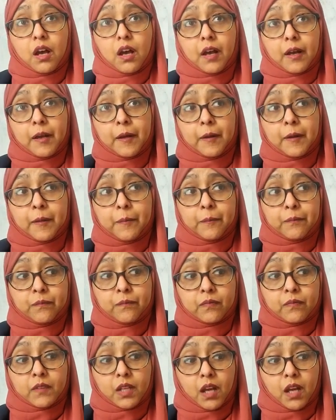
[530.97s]

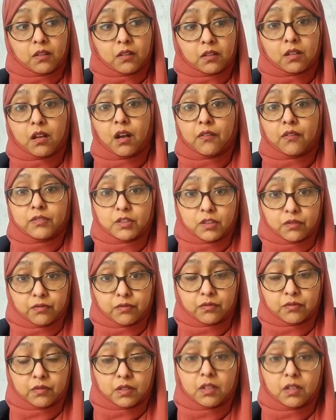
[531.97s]
I'll look after you
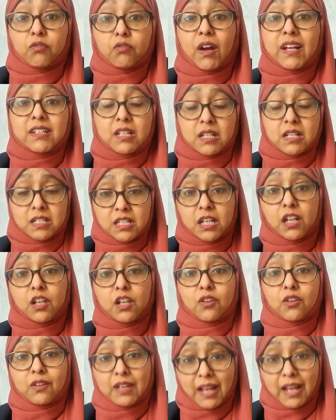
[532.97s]
right until
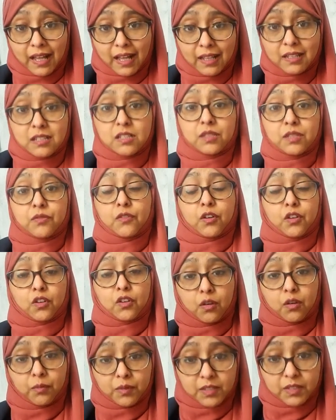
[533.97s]
you land. You've got your
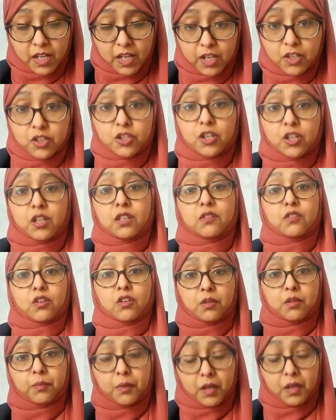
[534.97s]
accommodation, you've
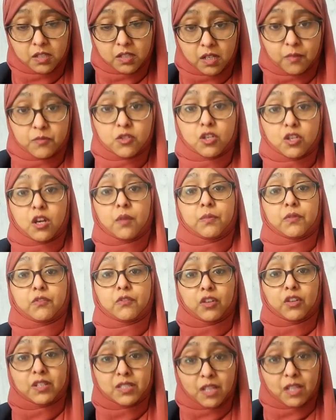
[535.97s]
got your part-time job, you've
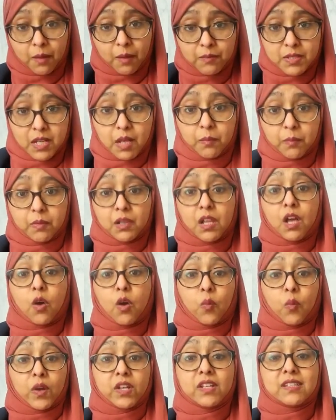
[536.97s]
got your timetable.
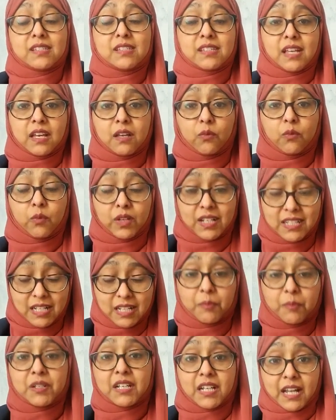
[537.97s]
When you
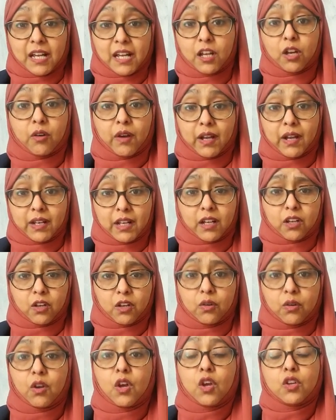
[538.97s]
tell me to let go, I let
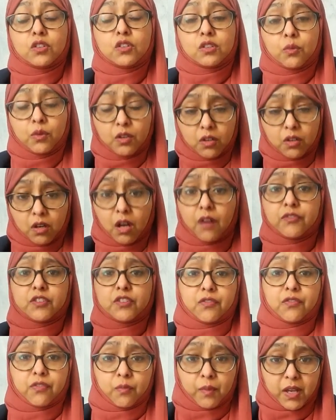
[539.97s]
go. So we look after
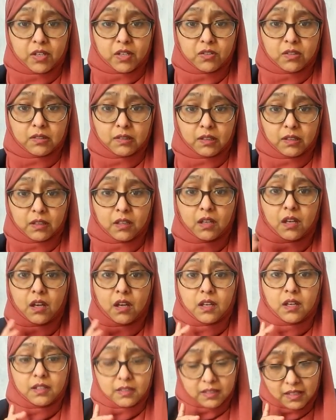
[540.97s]
you from A to Z.
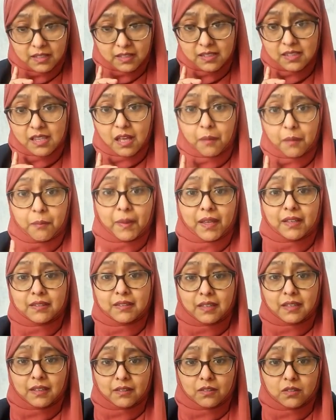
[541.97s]
Does that make
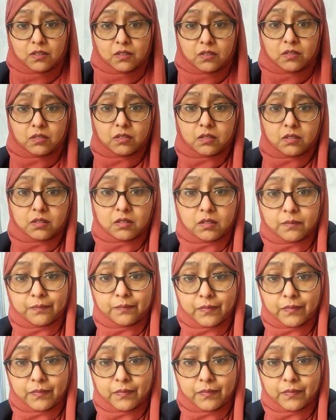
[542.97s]
sense?